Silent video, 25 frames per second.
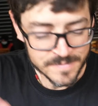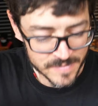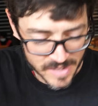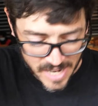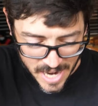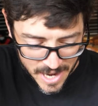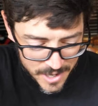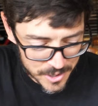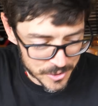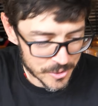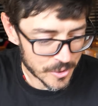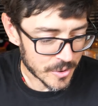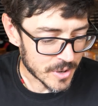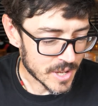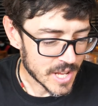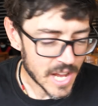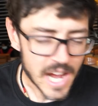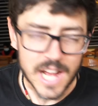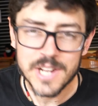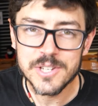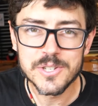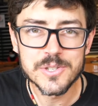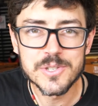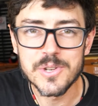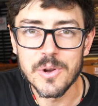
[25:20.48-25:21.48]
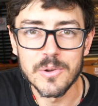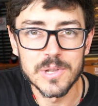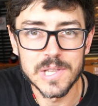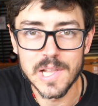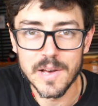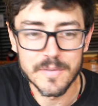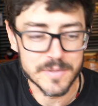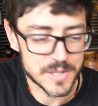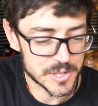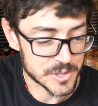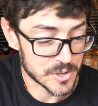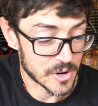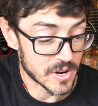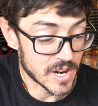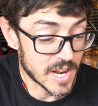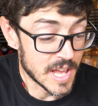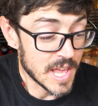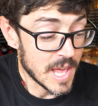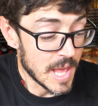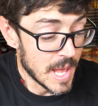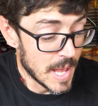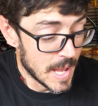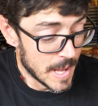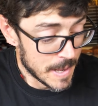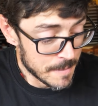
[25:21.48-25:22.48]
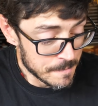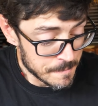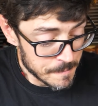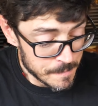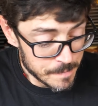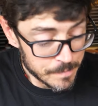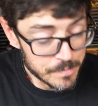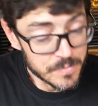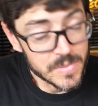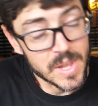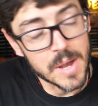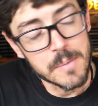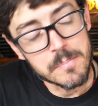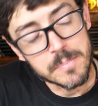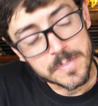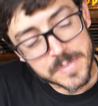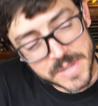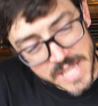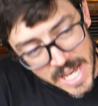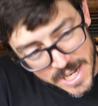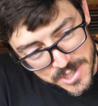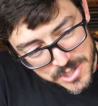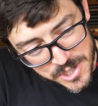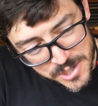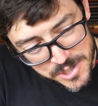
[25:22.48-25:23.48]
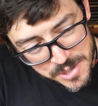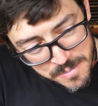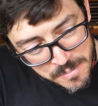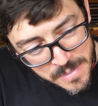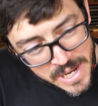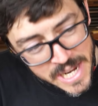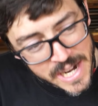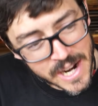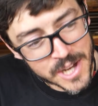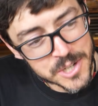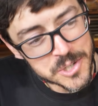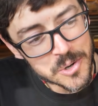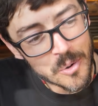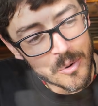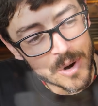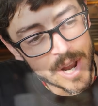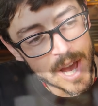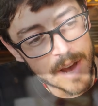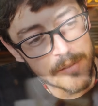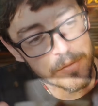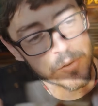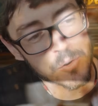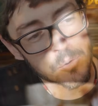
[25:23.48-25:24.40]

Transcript: I don't know. I just don't love dessert. That doesn't mean I don't have